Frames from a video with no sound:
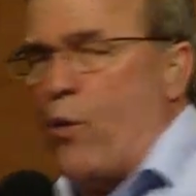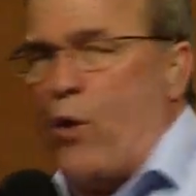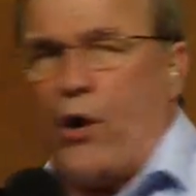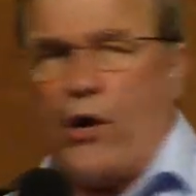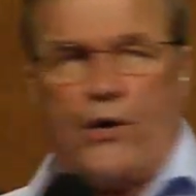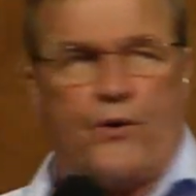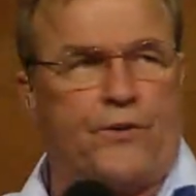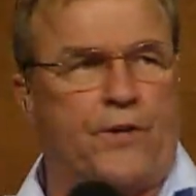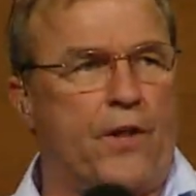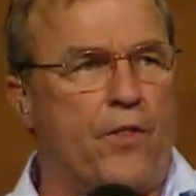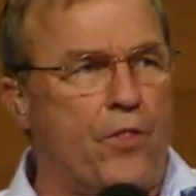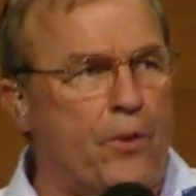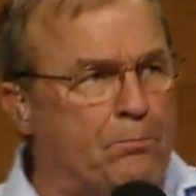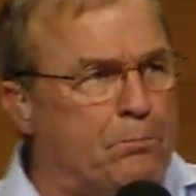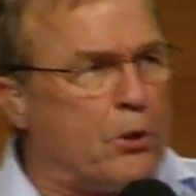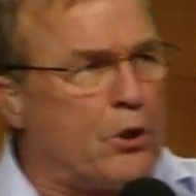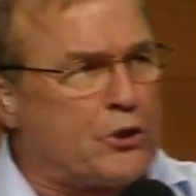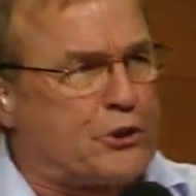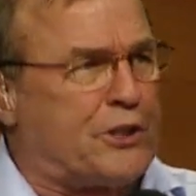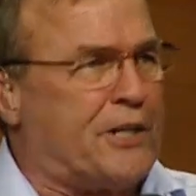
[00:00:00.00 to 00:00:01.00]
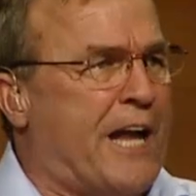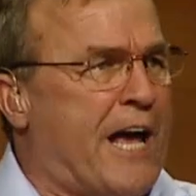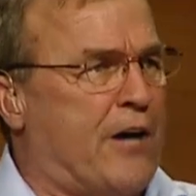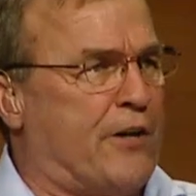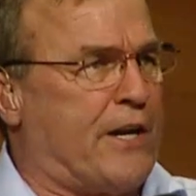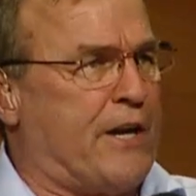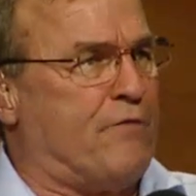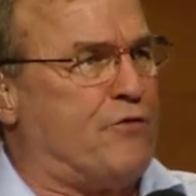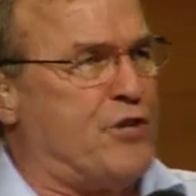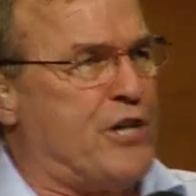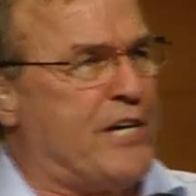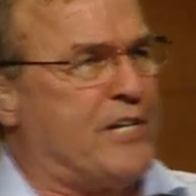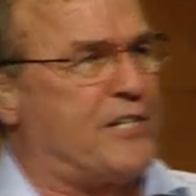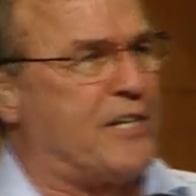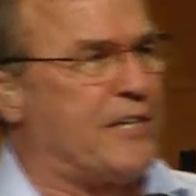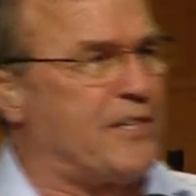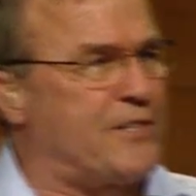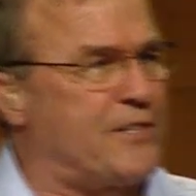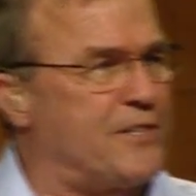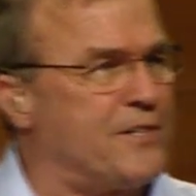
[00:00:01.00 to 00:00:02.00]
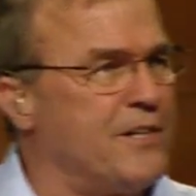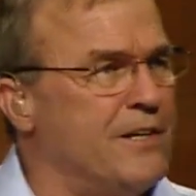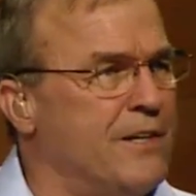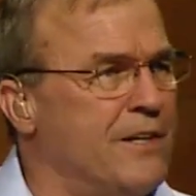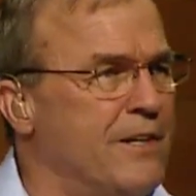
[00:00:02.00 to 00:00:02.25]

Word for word: word, the personality of Jesus.